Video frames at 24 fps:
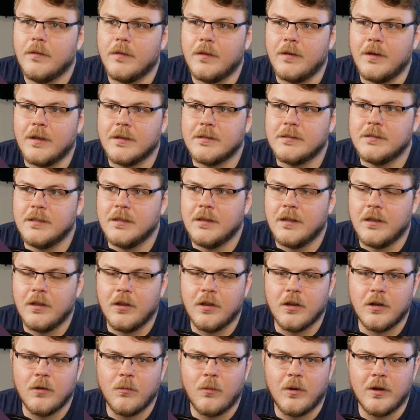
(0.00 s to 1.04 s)
The next thing that
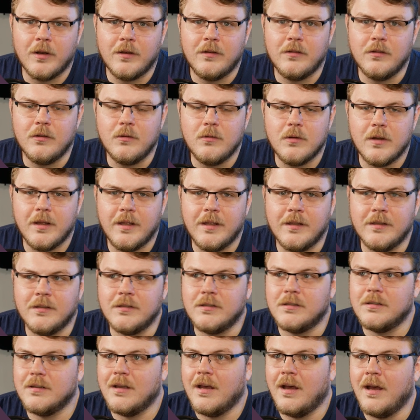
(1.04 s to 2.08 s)
you're going to want to do
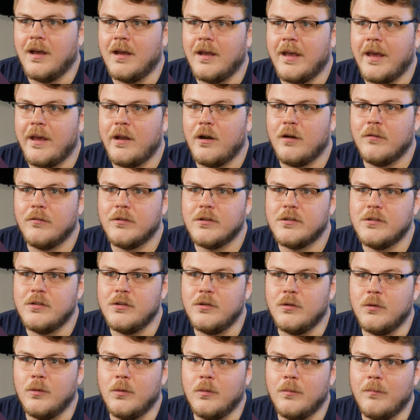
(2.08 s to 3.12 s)
is uh, head over
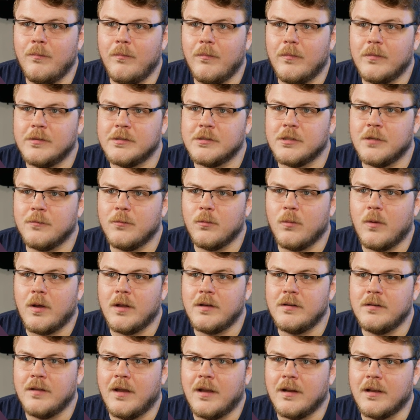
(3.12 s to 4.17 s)
to
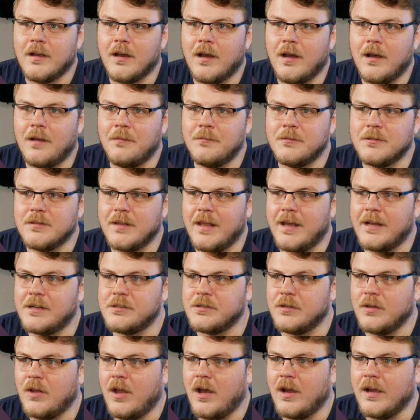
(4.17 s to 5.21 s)
serverwand dot com slash
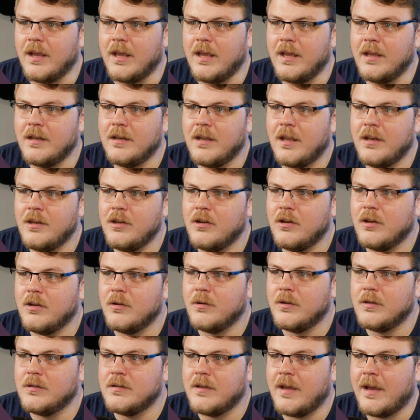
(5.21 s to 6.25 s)
login, and you're
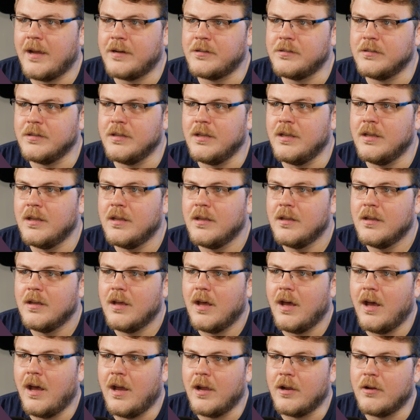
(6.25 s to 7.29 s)
going to actually
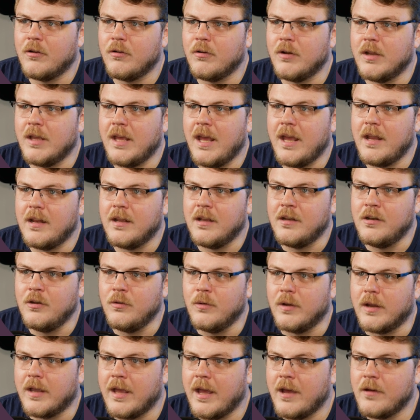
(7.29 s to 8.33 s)
uh, create a
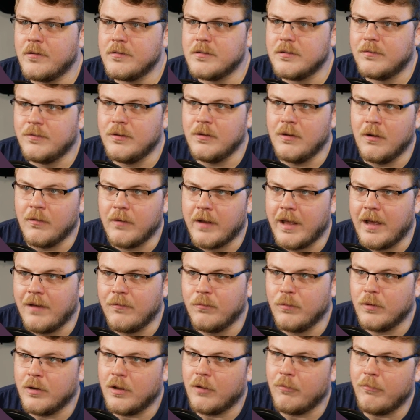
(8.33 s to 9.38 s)
new account if you don't
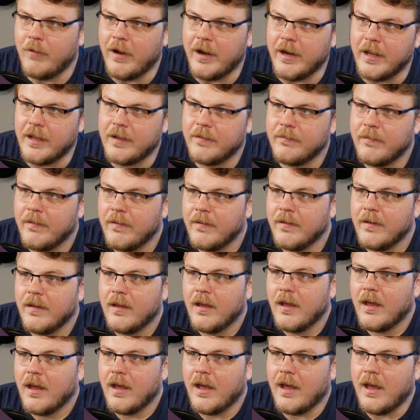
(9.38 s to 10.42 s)
have one already.
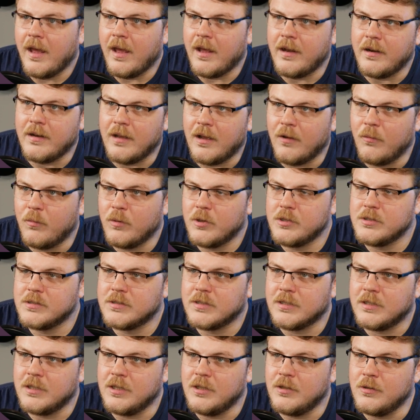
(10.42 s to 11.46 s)
And uh, we're just
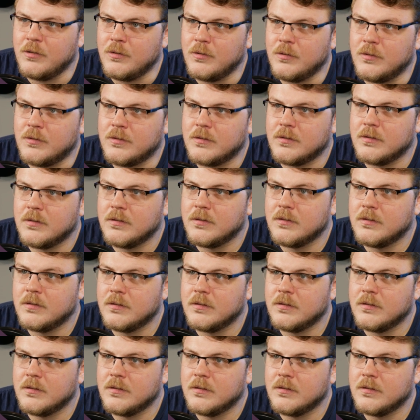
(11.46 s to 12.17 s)
going to use...